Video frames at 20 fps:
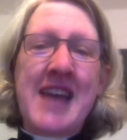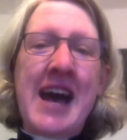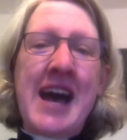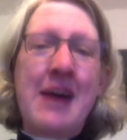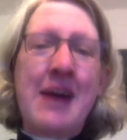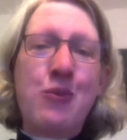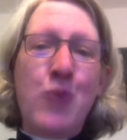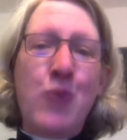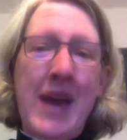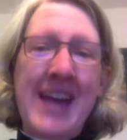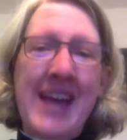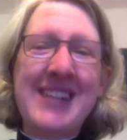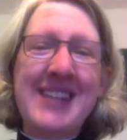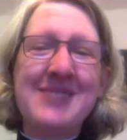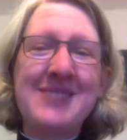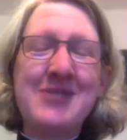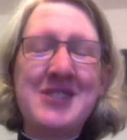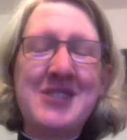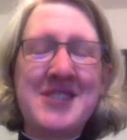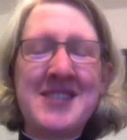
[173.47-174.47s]
at Wick,
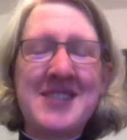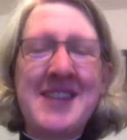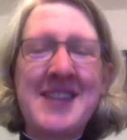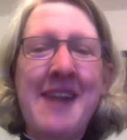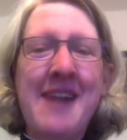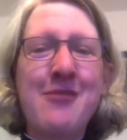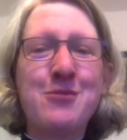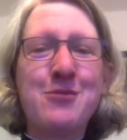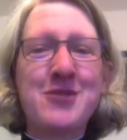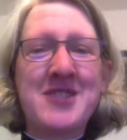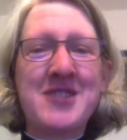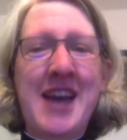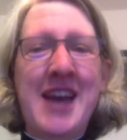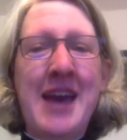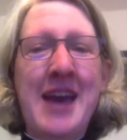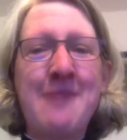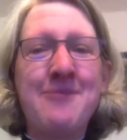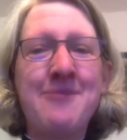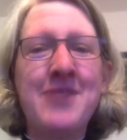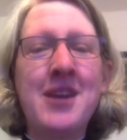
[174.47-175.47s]
which is a terrible
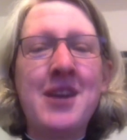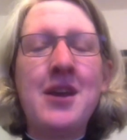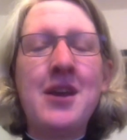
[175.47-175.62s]
shame,